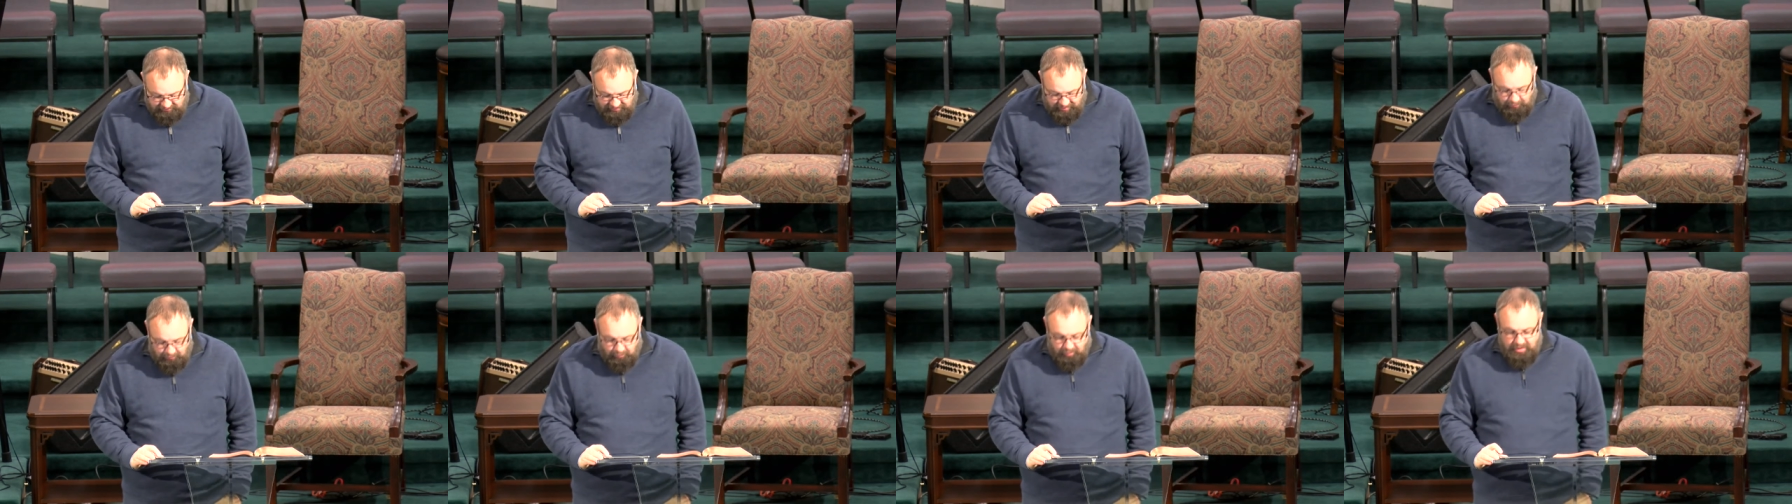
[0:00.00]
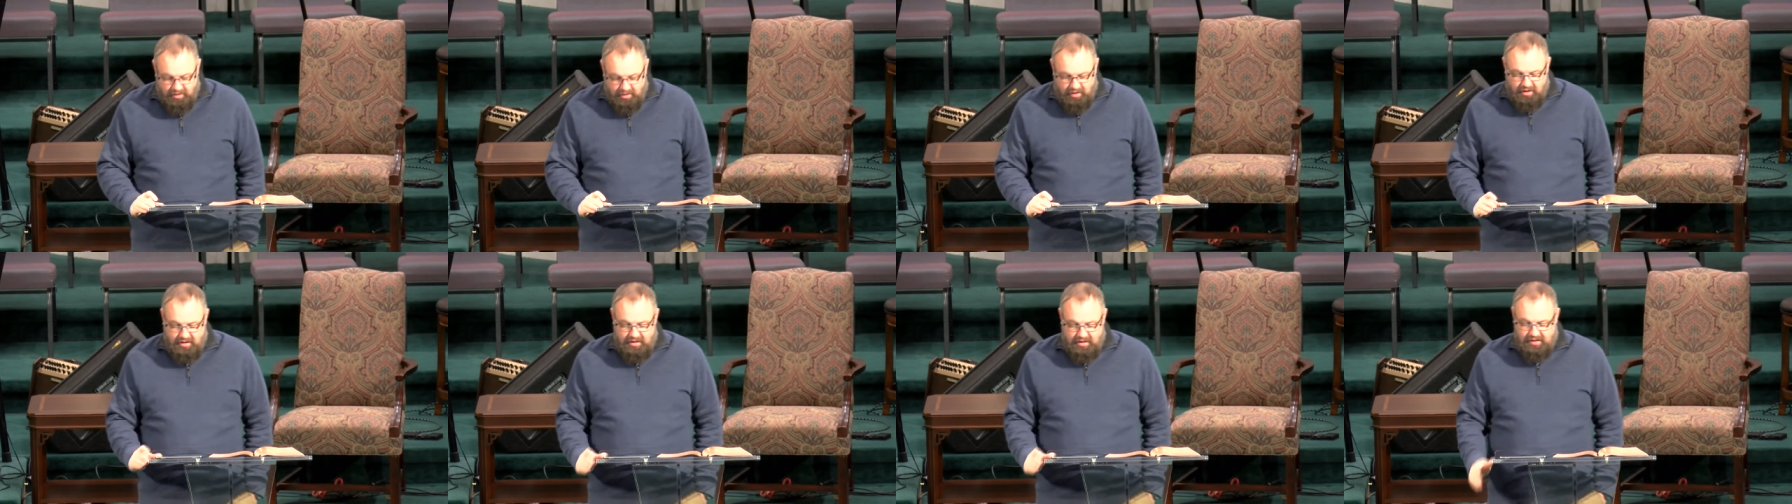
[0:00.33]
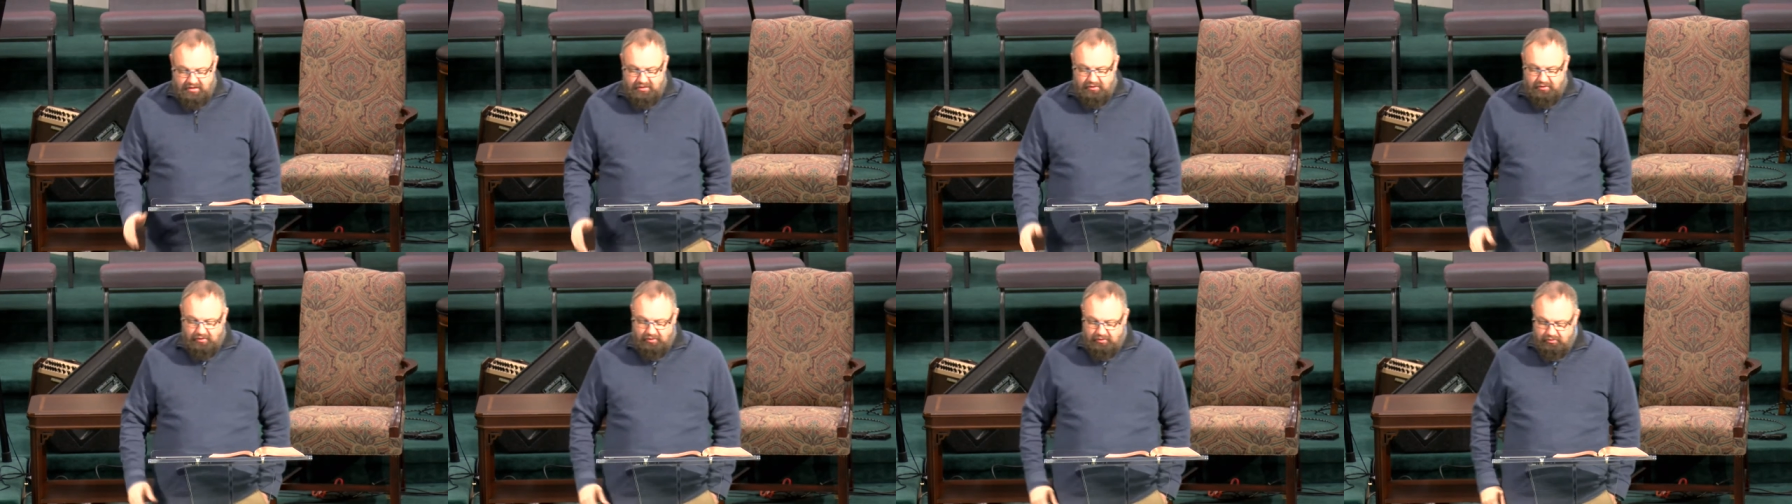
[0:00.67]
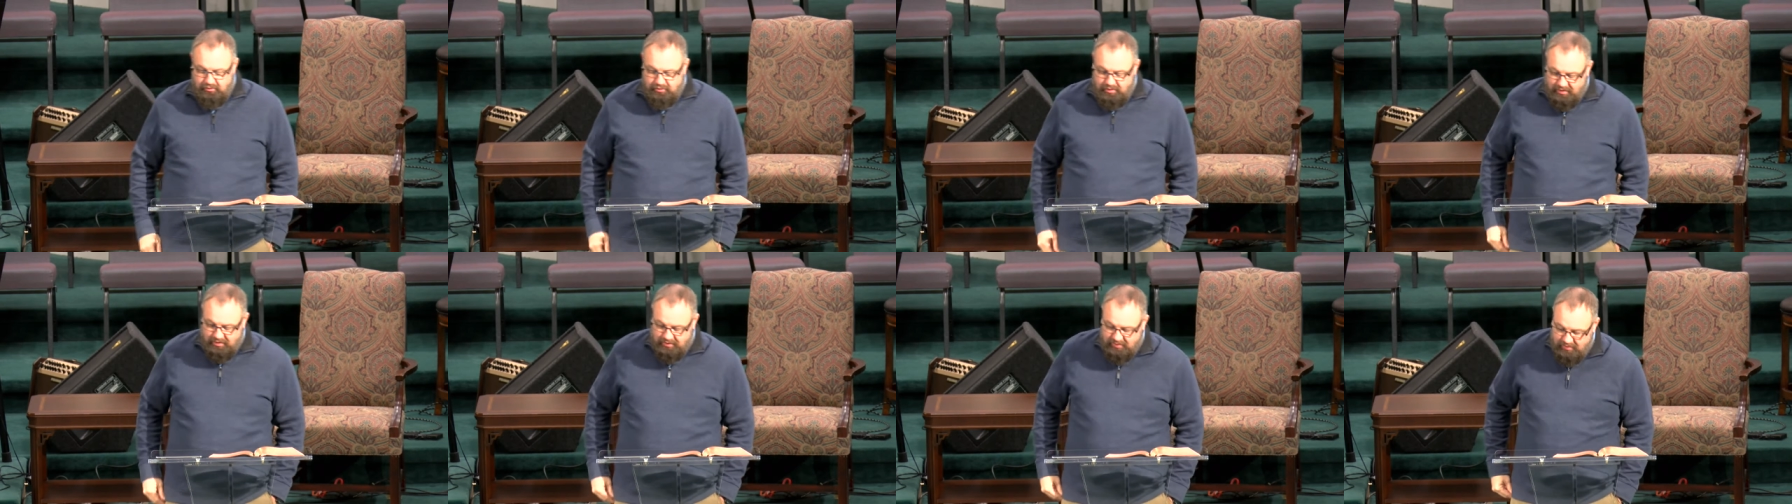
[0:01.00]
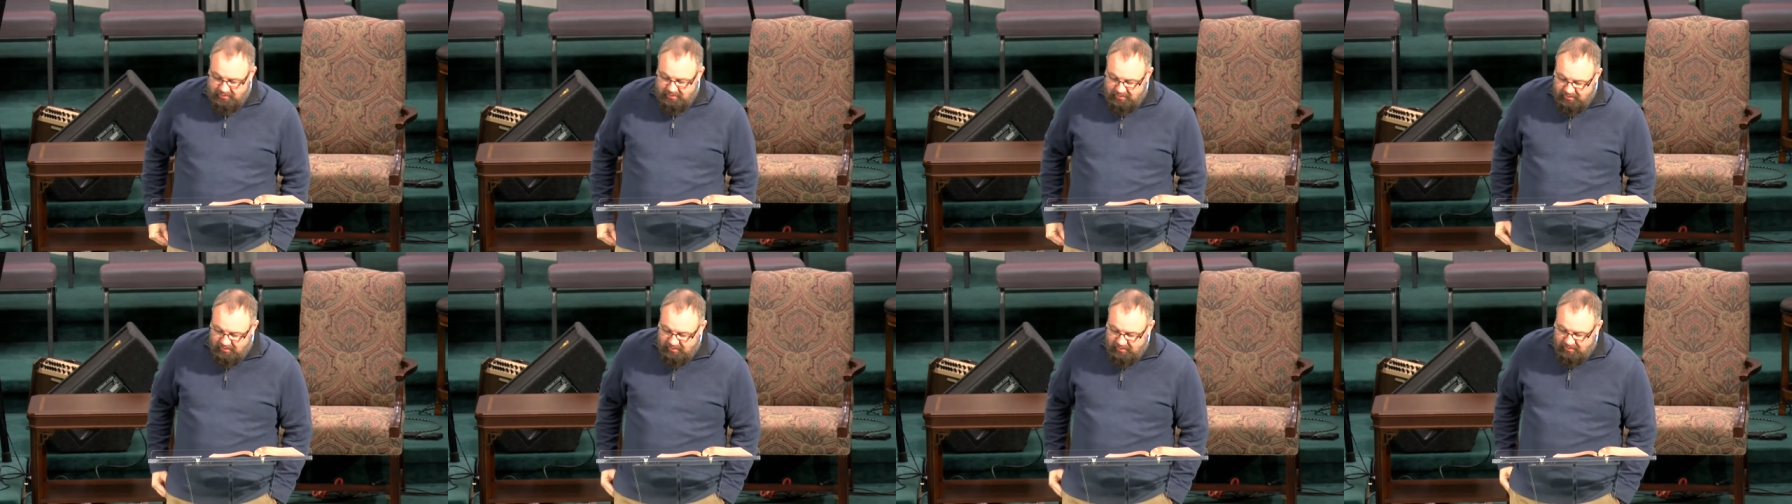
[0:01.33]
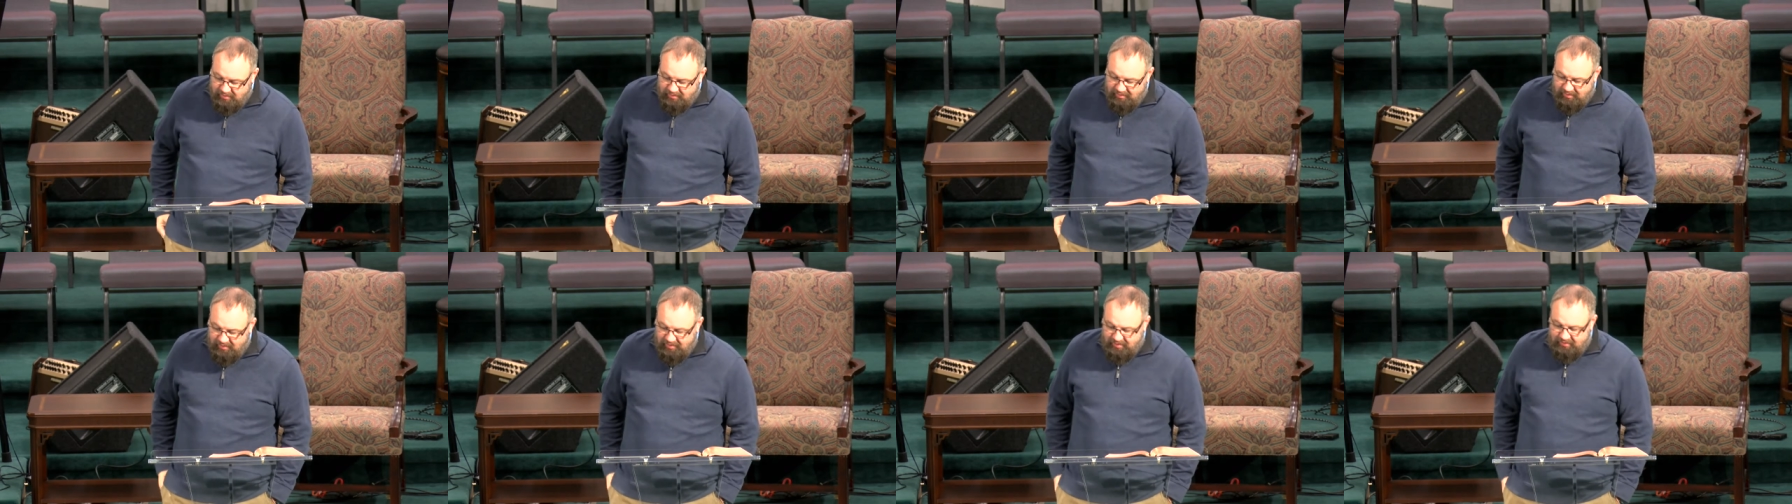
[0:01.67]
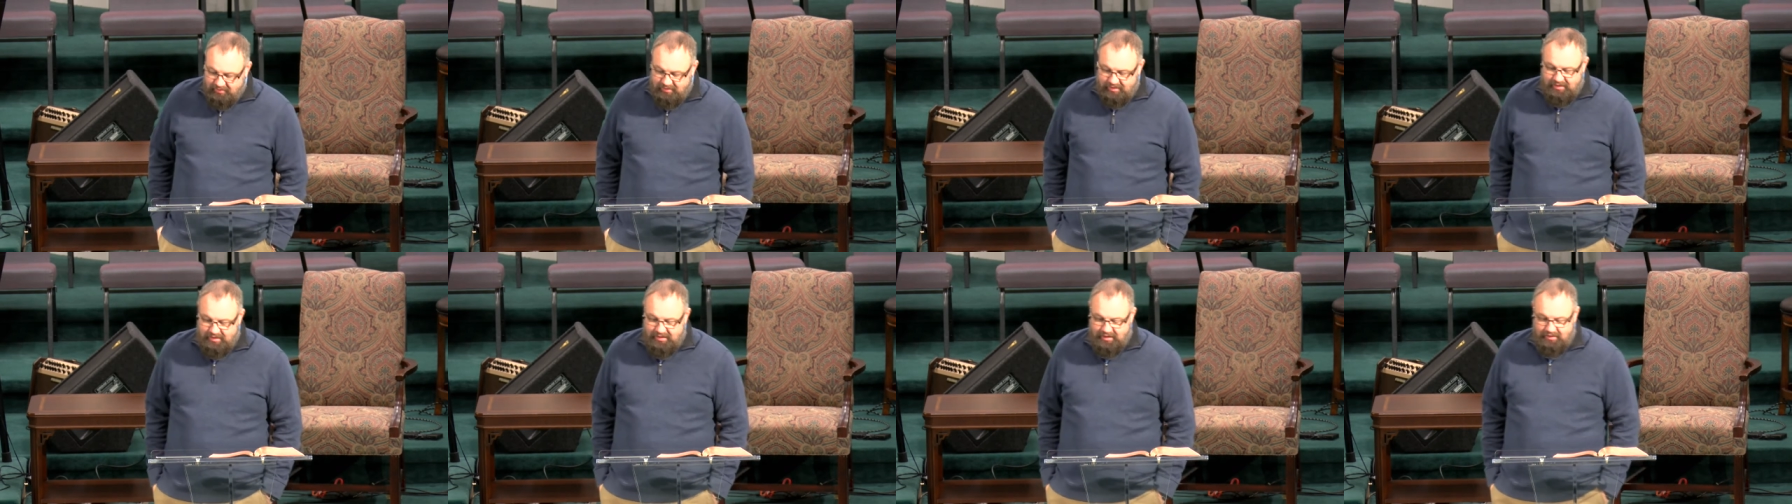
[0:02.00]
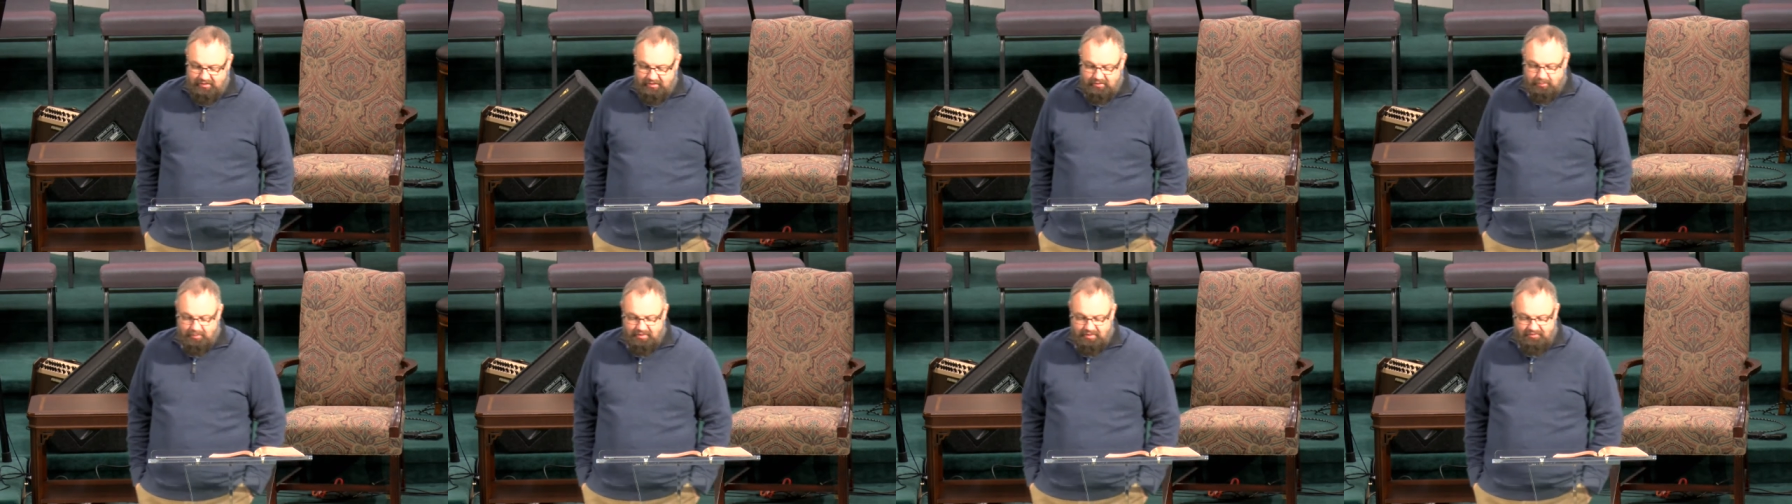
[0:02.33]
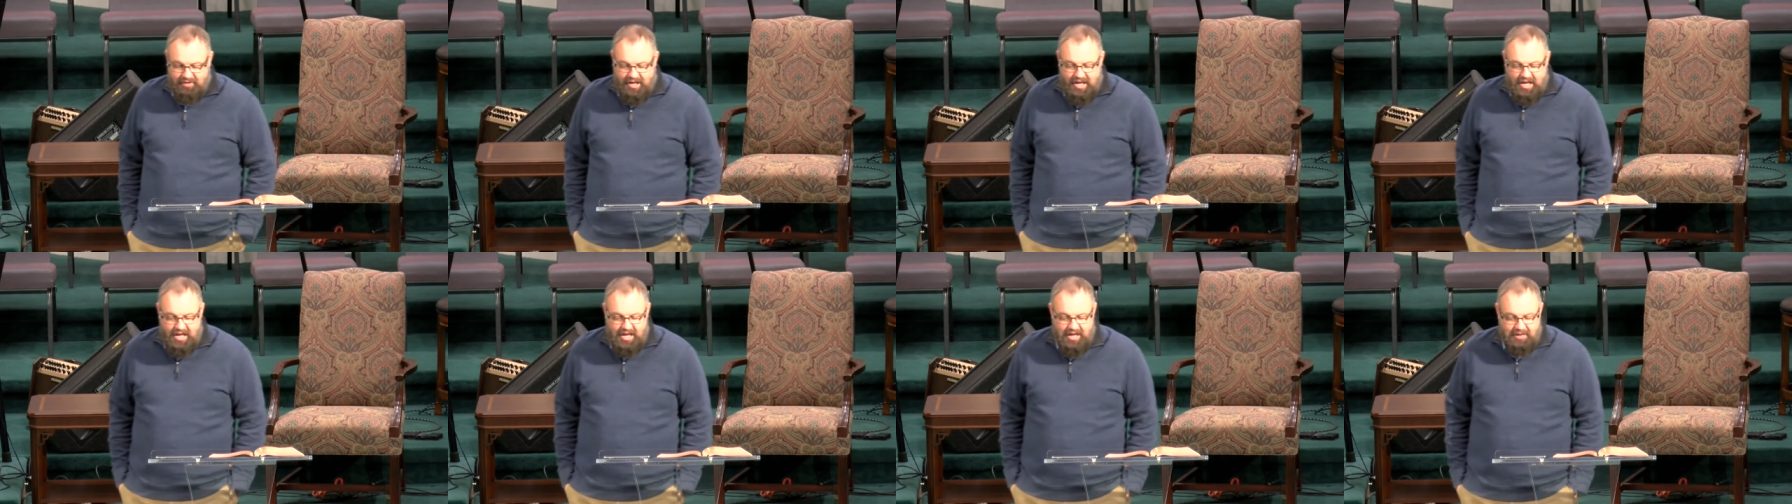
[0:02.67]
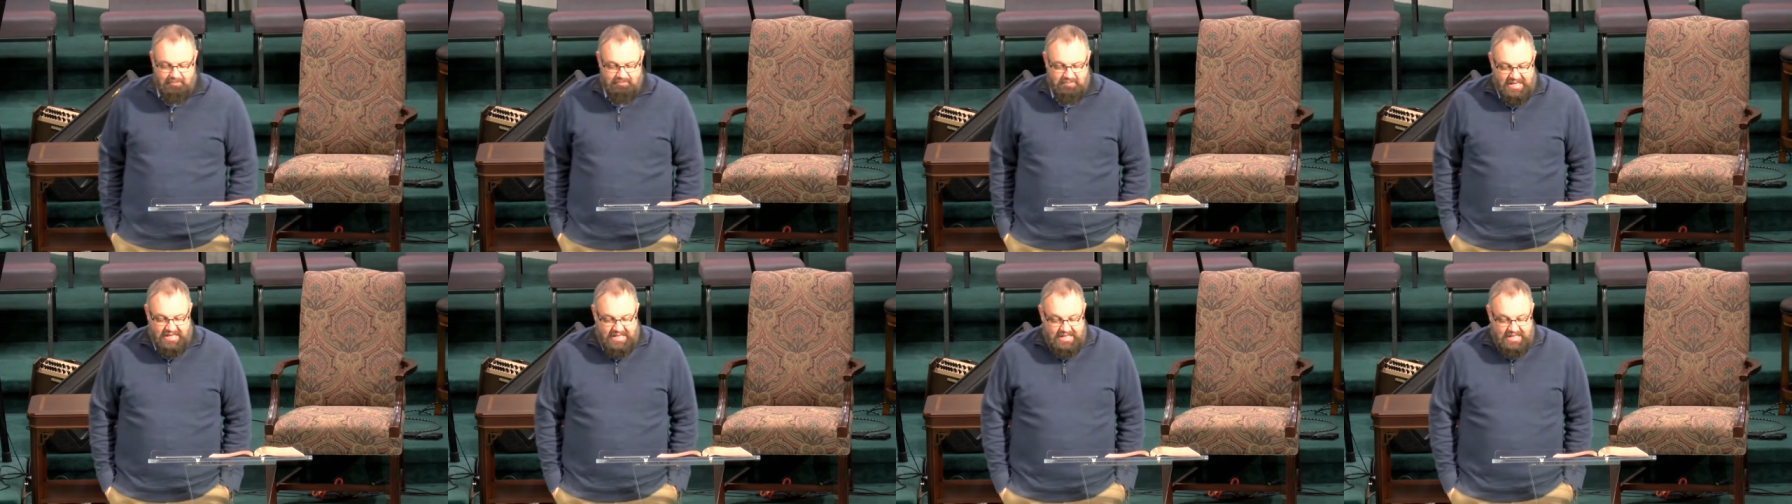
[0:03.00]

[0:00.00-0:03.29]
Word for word: that we are included in the kingdom of God.